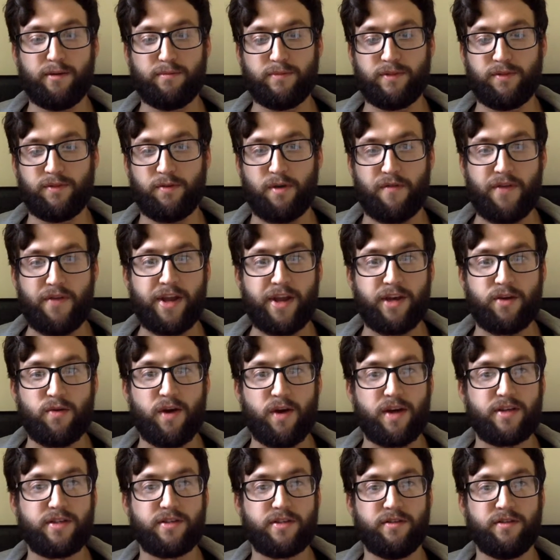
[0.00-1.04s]
If you have any
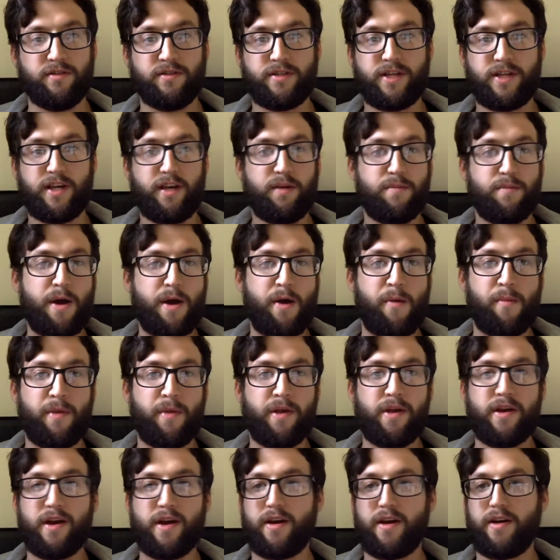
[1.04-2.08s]
questions, email
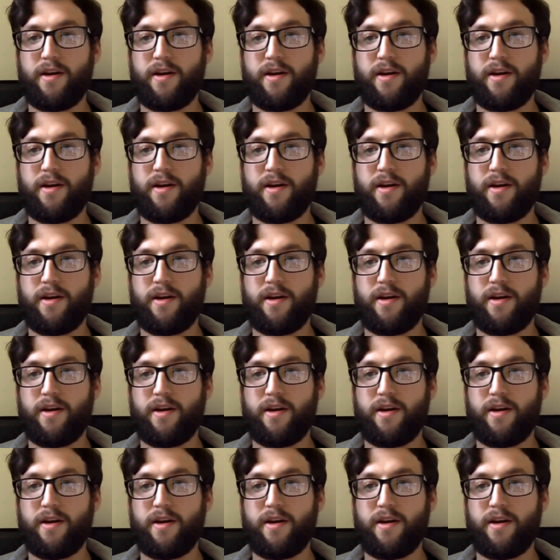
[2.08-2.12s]
me.